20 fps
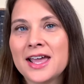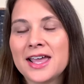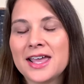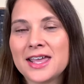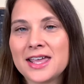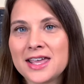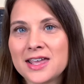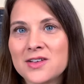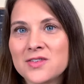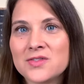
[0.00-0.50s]

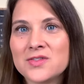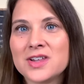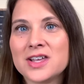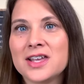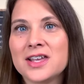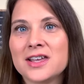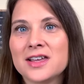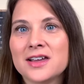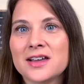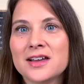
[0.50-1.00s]

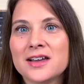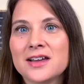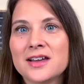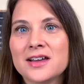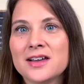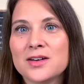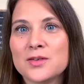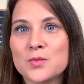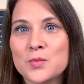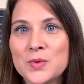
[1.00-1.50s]
evening,
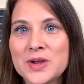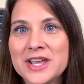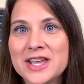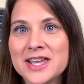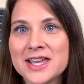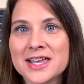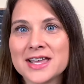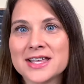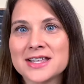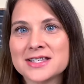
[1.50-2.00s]

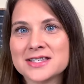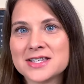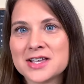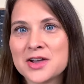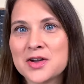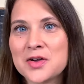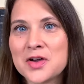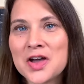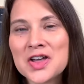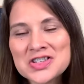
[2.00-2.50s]
weekends,
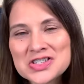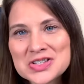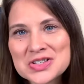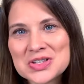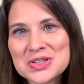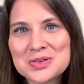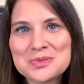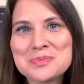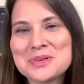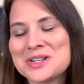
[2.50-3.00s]
that's a
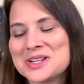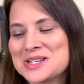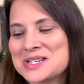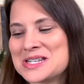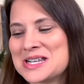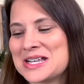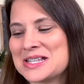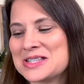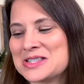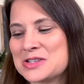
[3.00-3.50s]
little bit
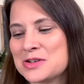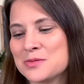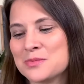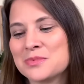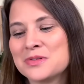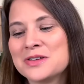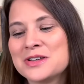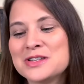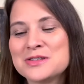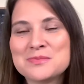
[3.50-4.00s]
intense. So
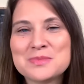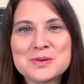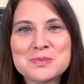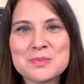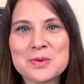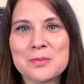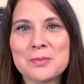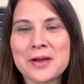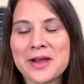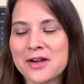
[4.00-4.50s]
please be
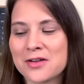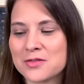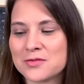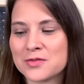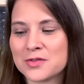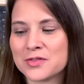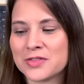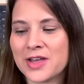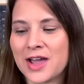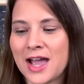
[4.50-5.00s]
prepared
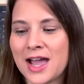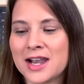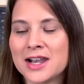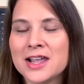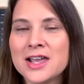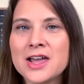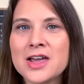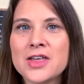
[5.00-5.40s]
for that.